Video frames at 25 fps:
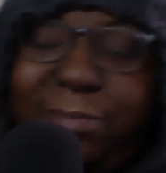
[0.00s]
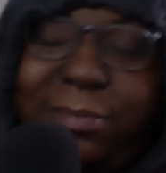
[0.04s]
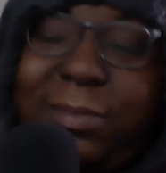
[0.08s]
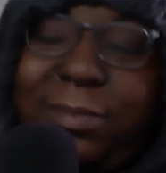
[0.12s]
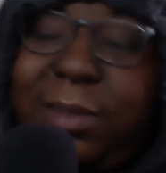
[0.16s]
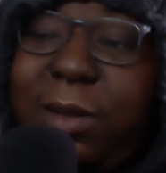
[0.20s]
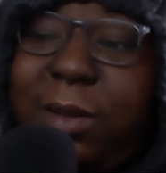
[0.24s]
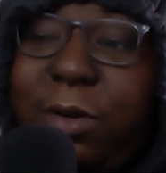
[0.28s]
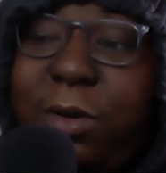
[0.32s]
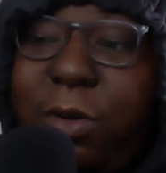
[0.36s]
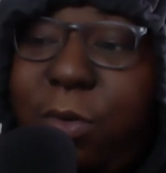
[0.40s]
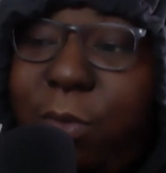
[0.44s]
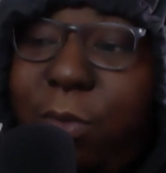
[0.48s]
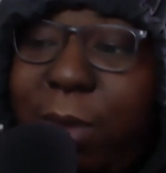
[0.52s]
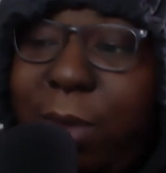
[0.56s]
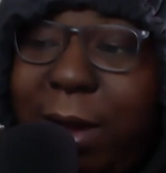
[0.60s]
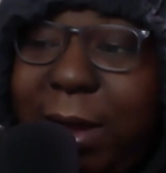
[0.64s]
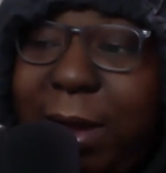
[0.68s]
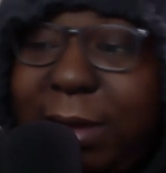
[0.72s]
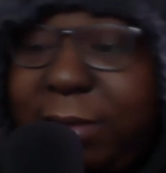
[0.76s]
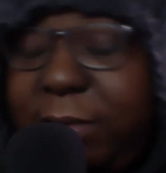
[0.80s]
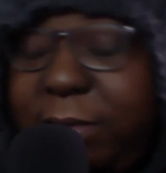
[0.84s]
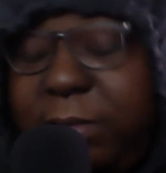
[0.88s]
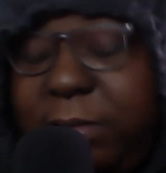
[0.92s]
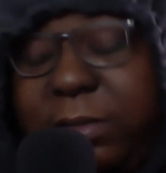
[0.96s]
Don't know why
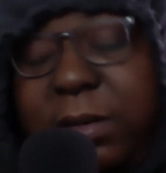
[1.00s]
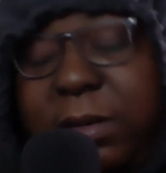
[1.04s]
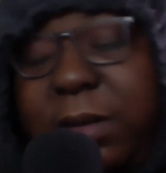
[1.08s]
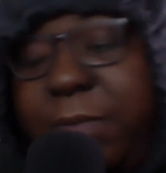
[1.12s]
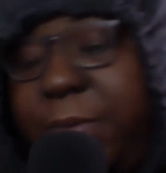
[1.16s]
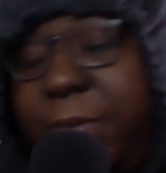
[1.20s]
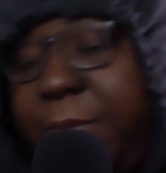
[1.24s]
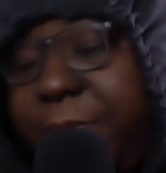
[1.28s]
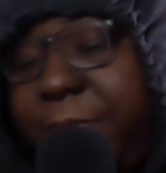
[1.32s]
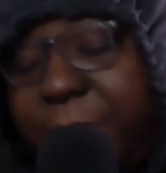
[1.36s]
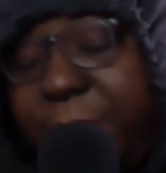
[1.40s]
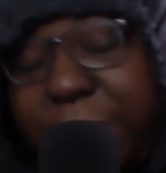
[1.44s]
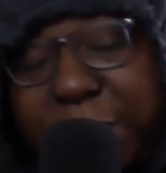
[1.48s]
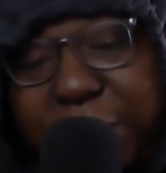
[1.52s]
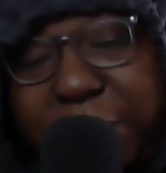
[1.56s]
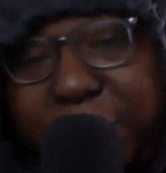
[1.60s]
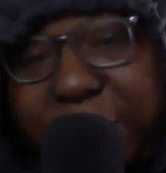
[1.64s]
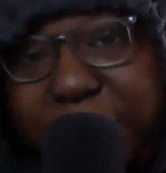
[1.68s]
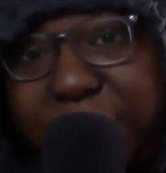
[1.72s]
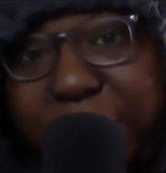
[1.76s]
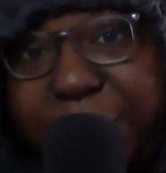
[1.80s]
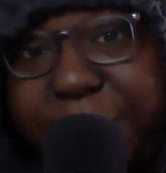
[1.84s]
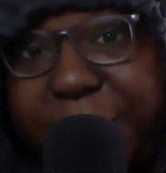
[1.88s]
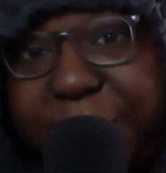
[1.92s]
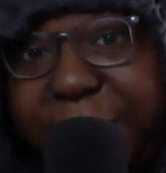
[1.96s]
it's a derby, but it's
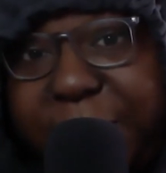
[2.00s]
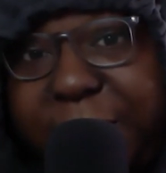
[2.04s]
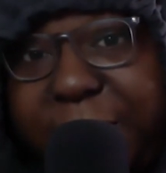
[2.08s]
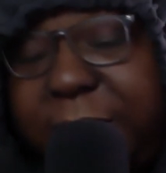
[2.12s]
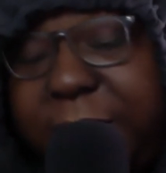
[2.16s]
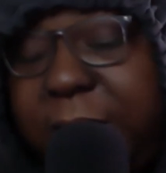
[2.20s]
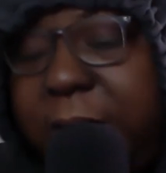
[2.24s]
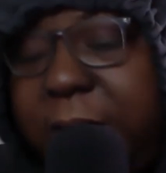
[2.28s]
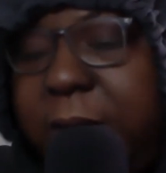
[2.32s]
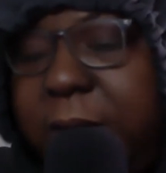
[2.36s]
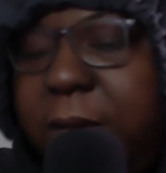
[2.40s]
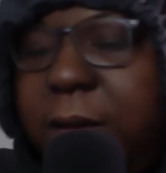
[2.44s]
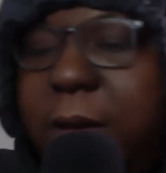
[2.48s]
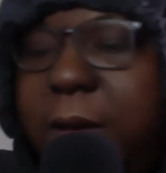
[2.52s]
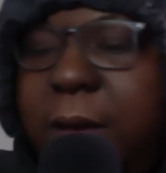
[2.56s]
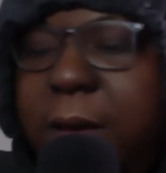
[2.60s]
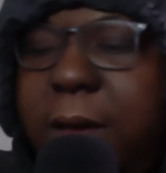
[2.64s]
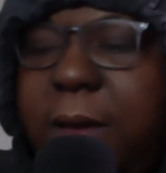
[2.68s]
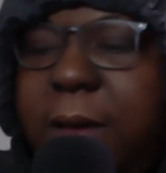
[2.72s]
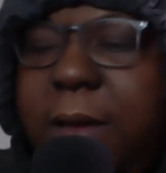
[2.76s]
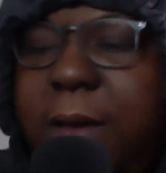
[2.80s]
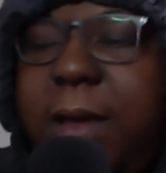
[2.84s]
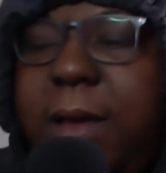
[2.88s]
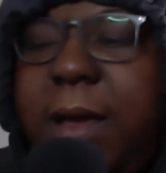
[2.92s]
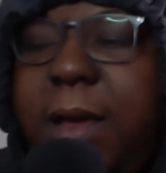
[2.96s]
a bit silly.
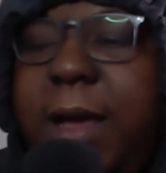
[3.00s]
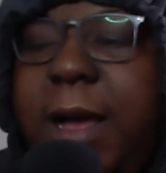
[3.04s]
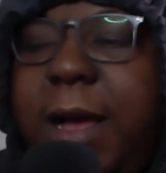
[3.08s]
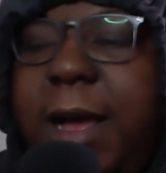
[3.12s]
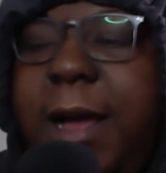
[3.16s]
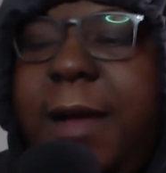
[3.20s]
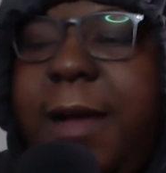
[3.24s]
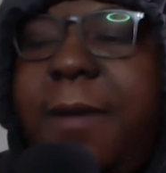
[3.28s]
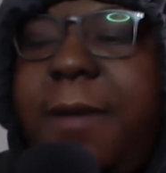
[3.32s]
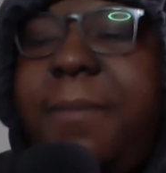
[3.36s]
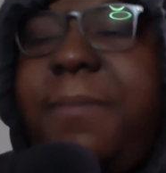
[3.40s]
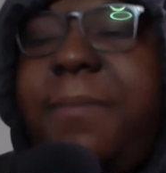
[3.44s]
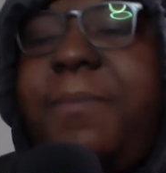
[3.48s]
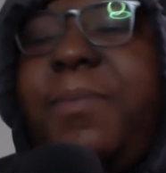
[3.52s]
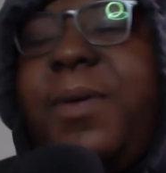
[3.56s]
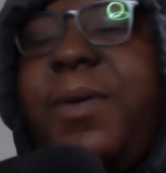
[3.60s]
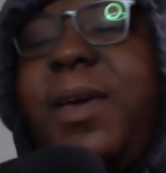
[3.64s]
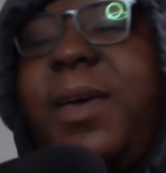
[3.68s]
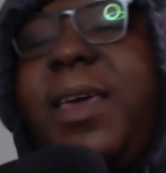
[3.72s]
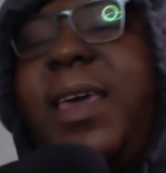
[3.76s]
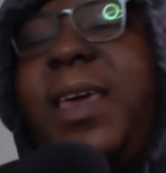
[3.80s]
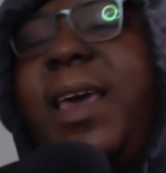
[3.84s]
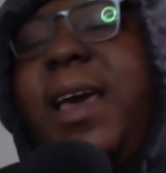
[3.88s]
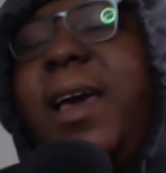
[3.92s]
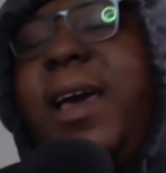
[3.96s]
But
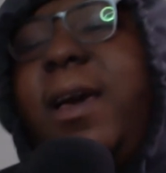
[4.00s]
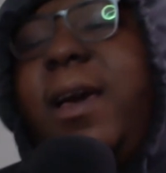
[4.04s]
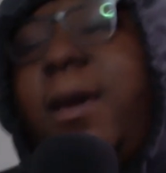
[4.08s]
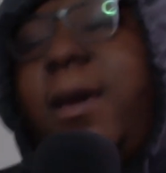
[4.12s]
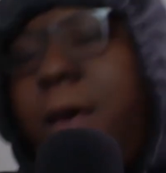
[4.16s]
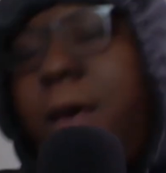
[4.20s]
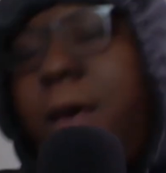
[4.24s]
yeah,